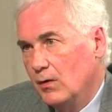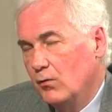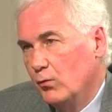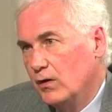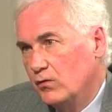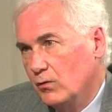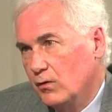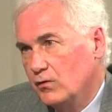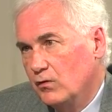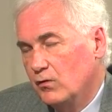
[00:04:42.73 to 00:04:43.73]
and
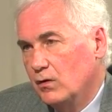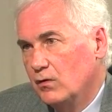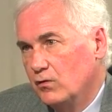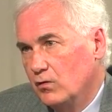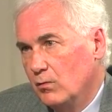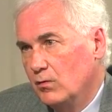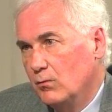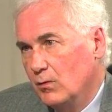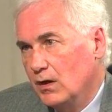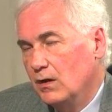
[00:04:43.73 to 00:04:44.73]
resources that are consumed to
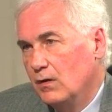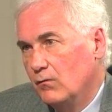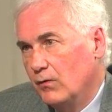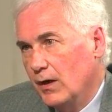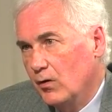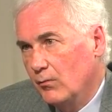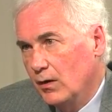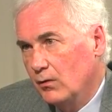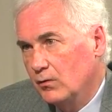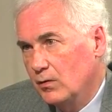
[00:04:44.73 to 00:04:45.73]
meet
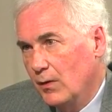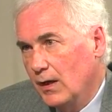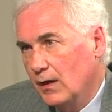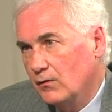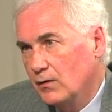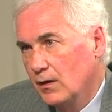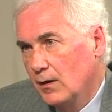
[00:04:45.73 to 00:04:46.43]
environmental demands.